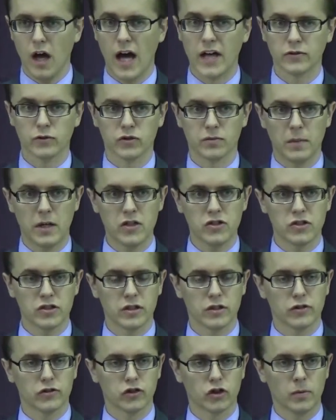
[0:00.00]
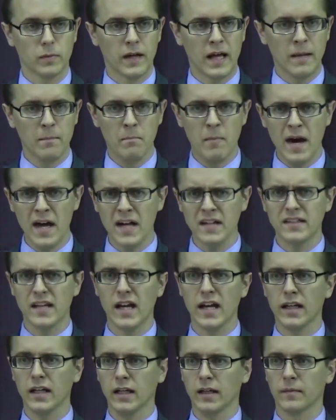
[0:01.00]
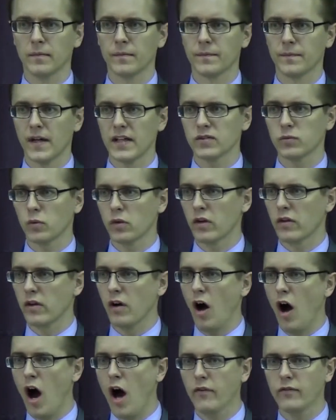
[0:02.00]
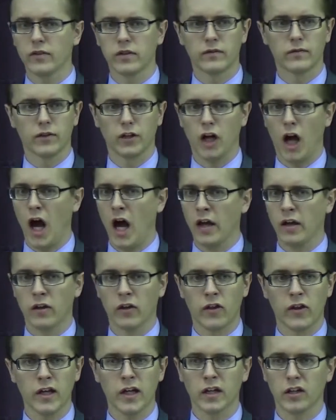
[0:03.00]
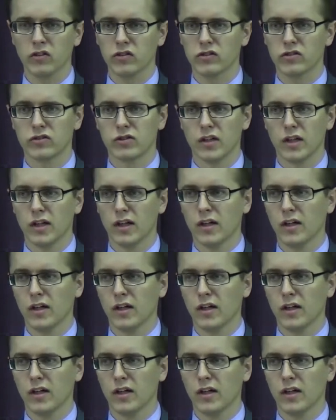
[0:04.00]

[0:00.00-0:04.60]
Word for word: as was mentioned in the sermonette. Meditating. That's one of the often forgotten things.